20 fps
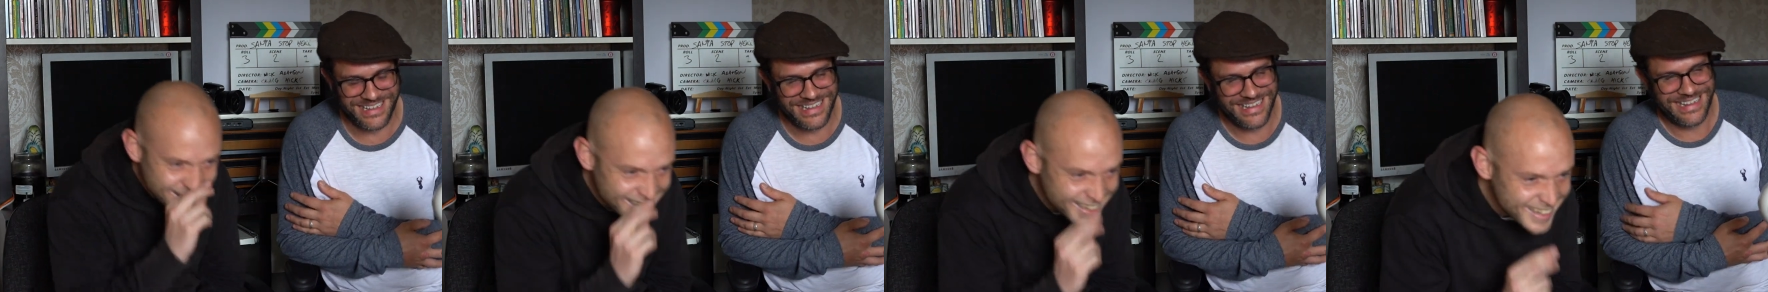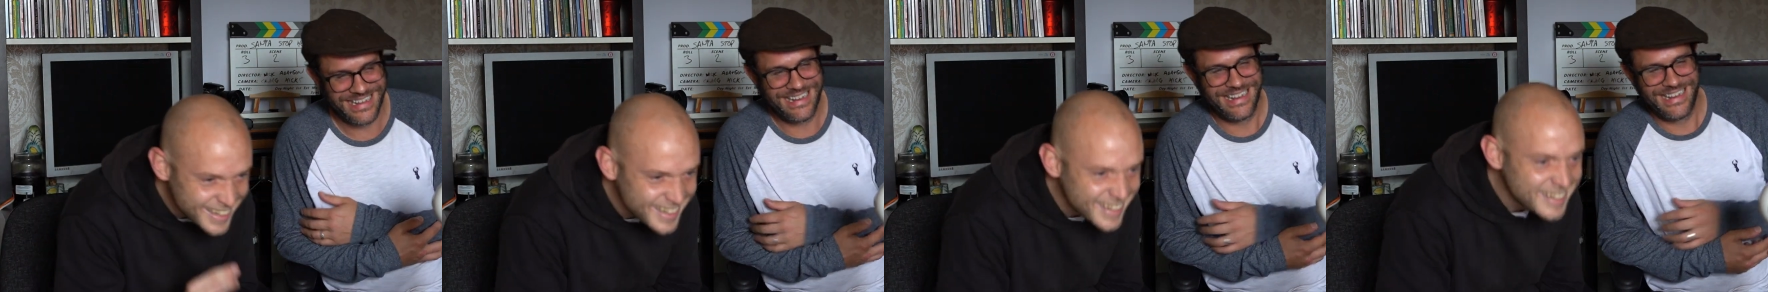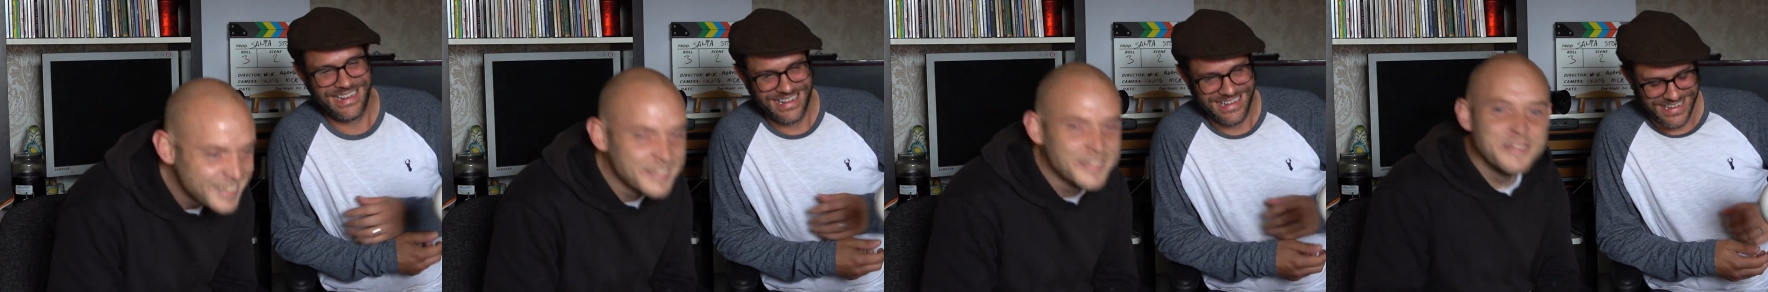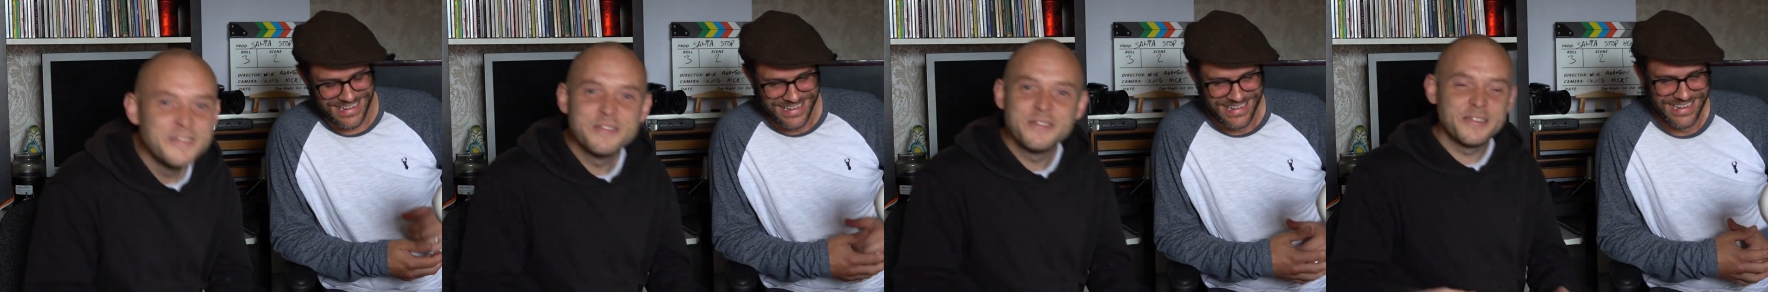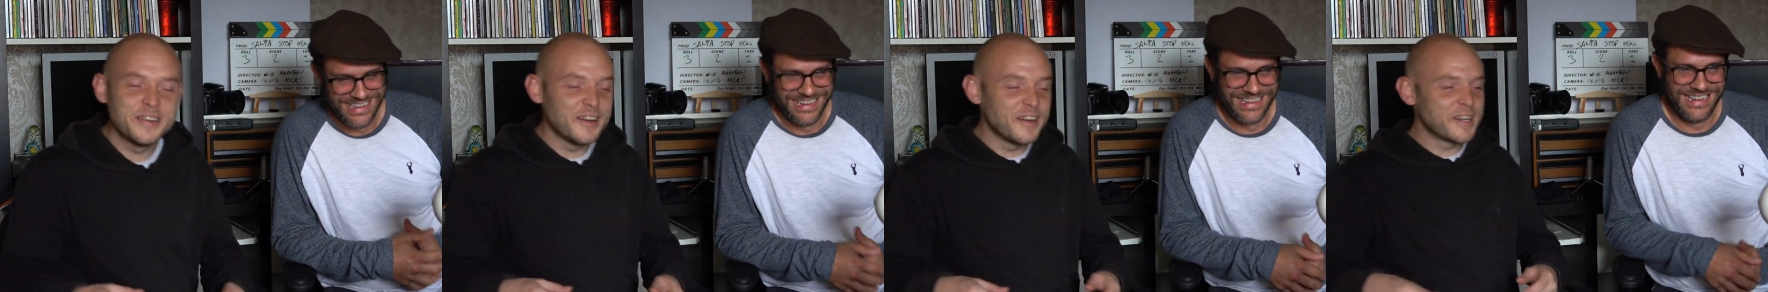Speaker 1: it.
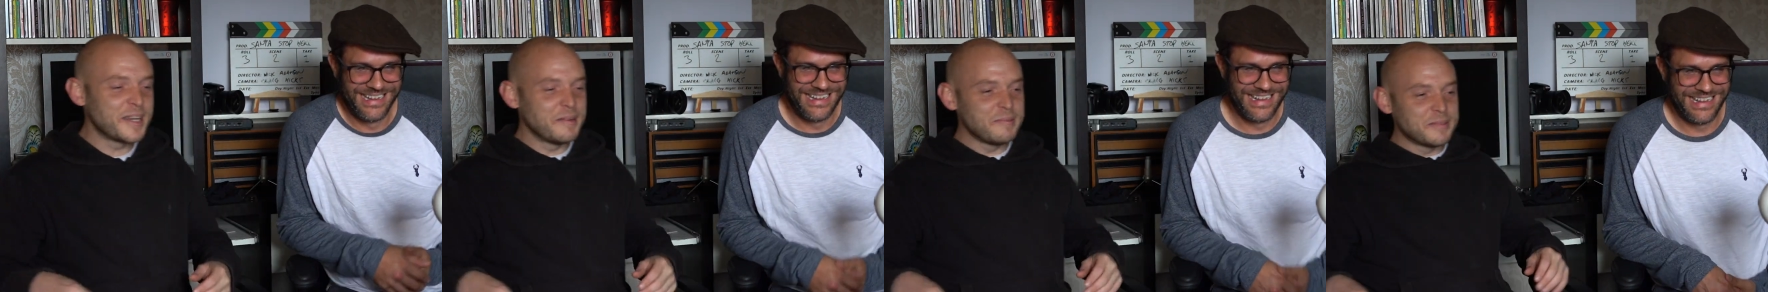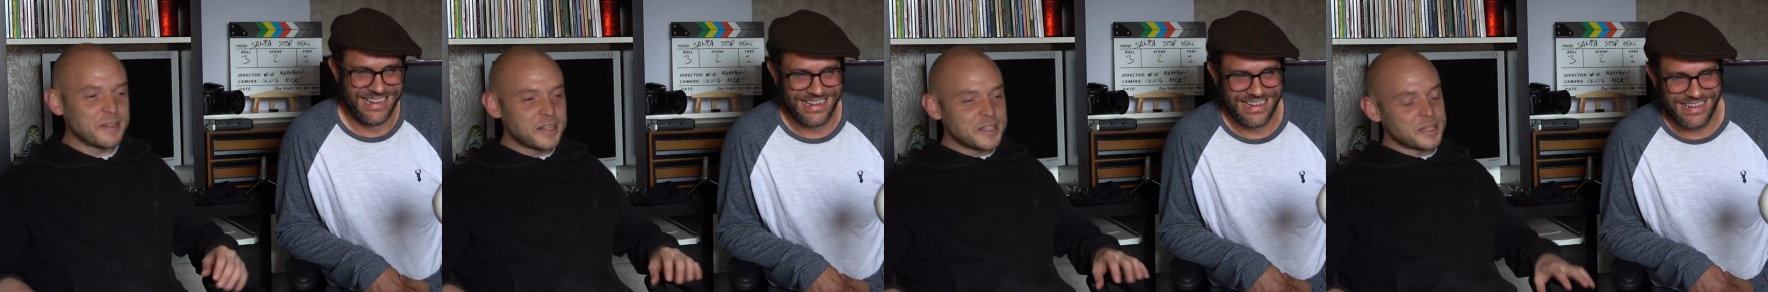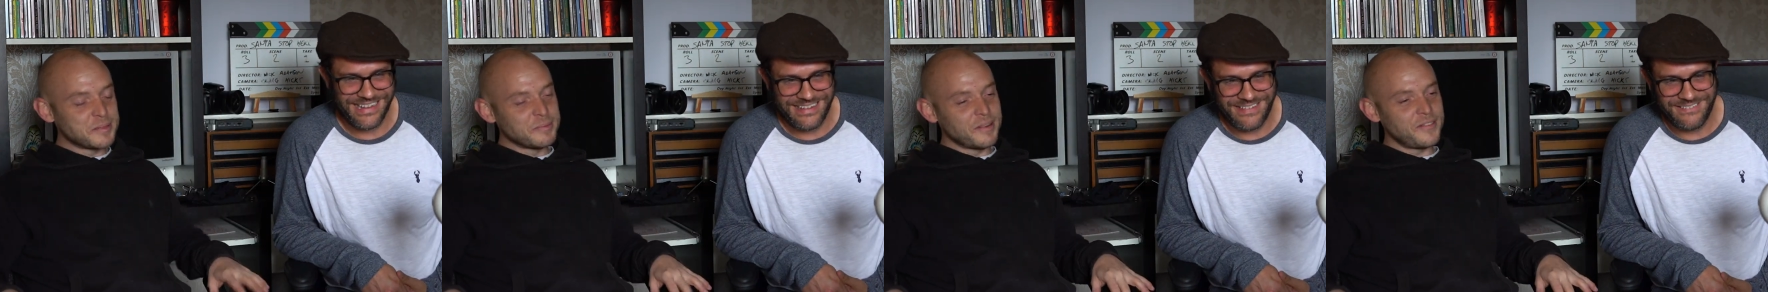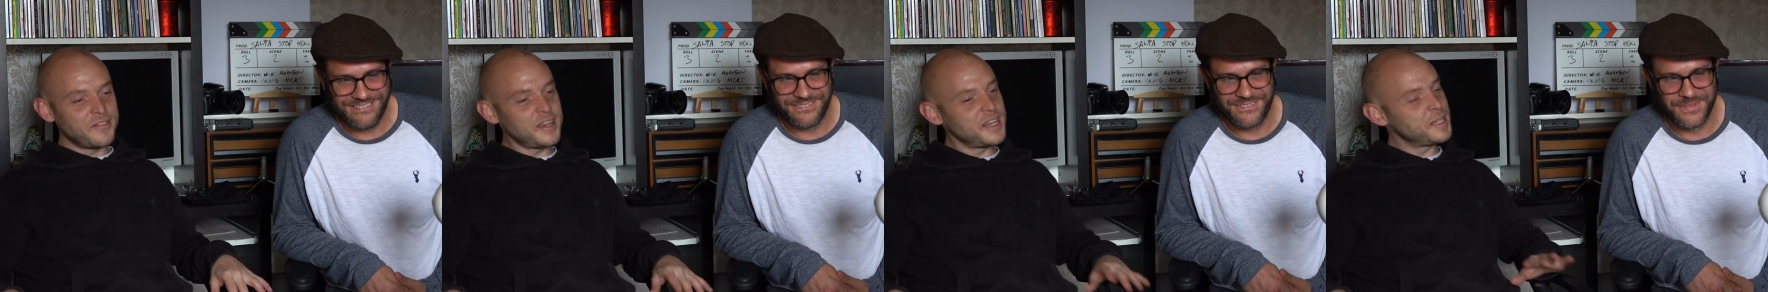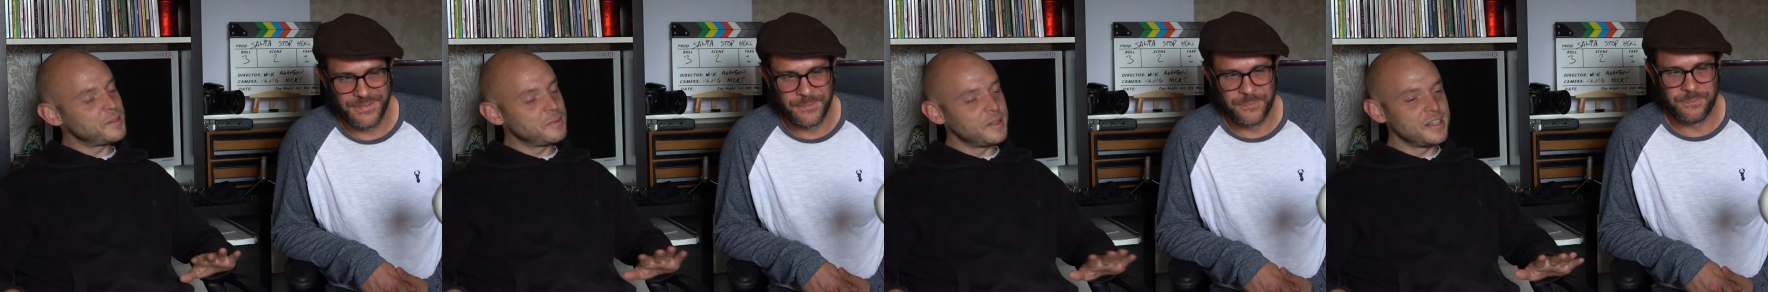Yeah, I keep touching my
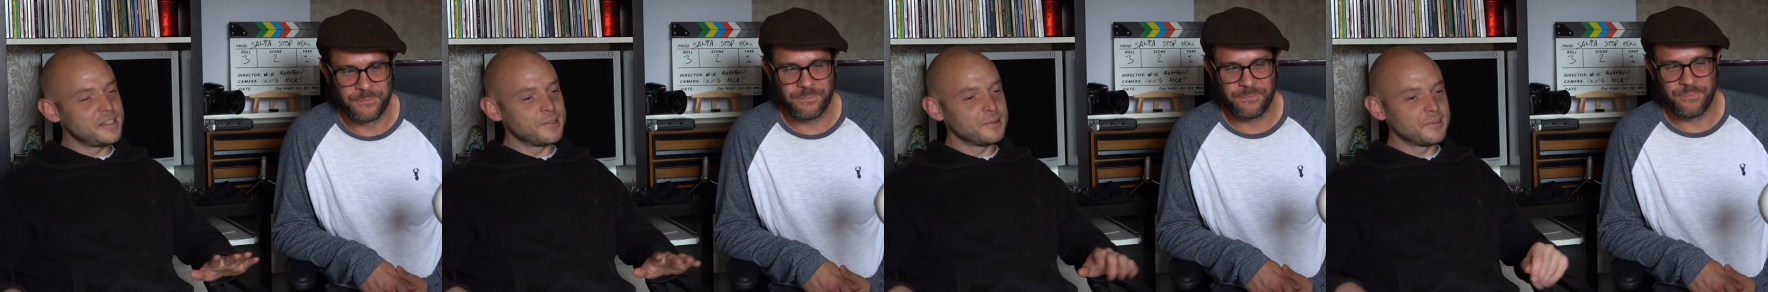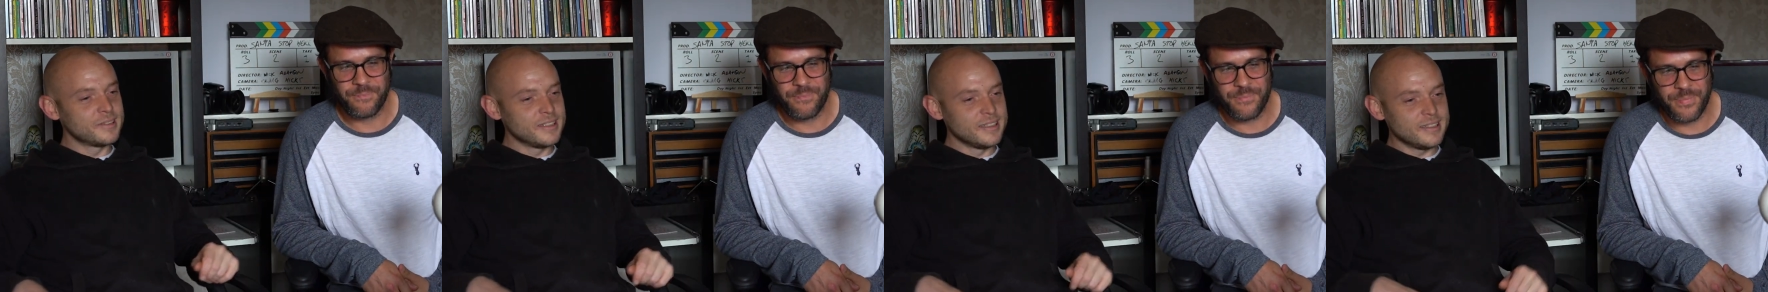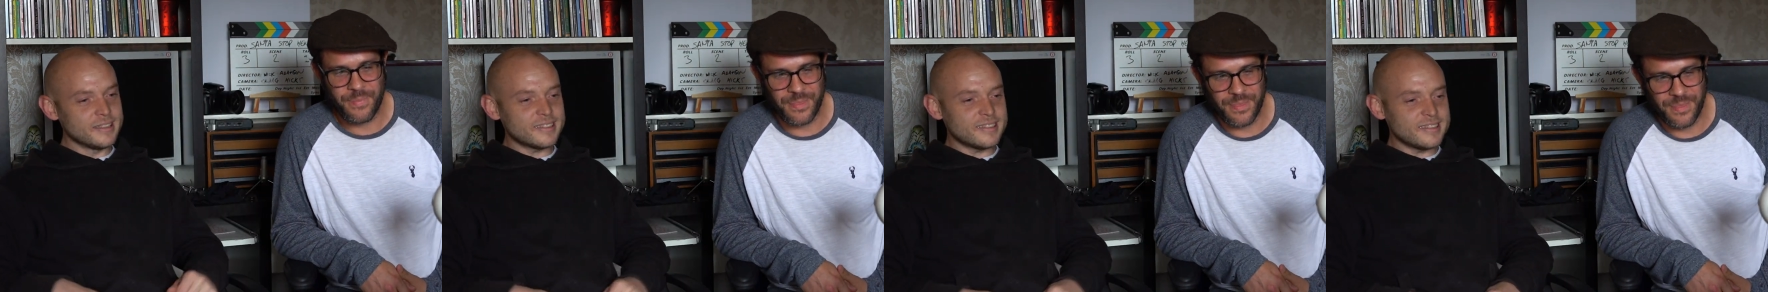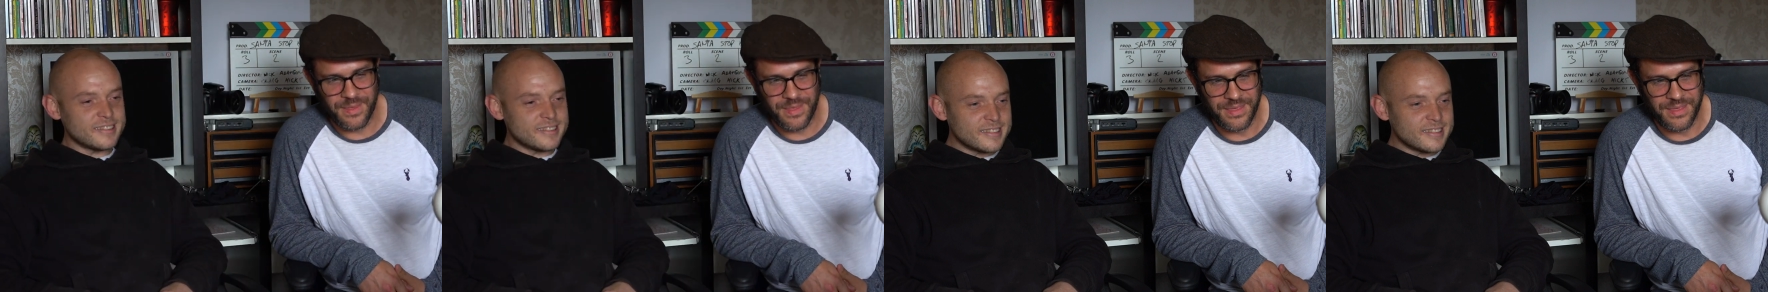face, but it's all good.